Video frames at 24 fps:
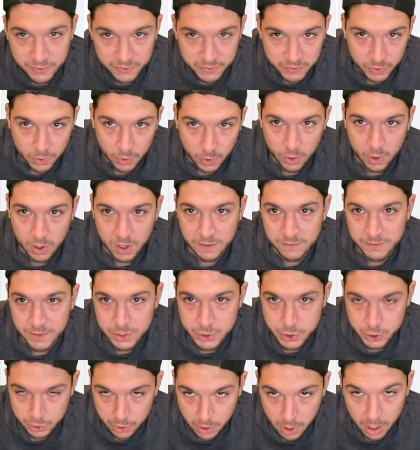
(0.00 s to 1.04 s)
floor of the
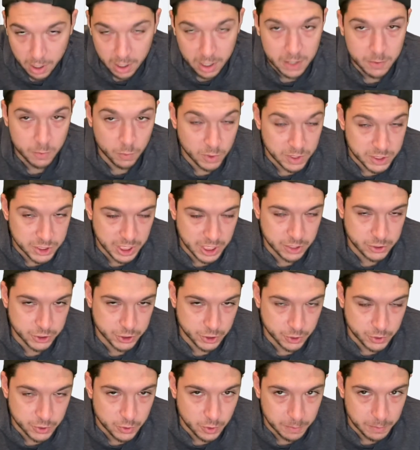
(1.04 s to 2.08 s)
trunk, which I'll
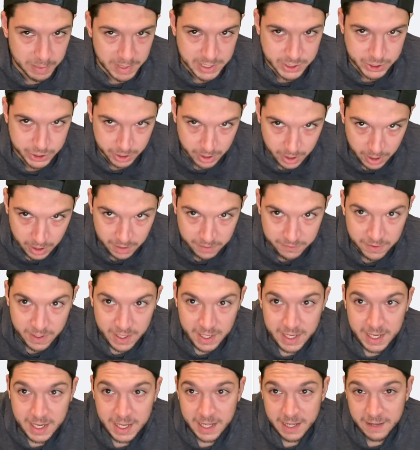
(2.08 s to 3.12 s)
show you a picture of,
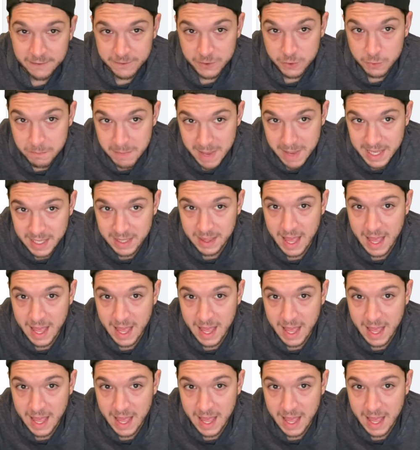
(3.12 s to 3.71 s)
if you make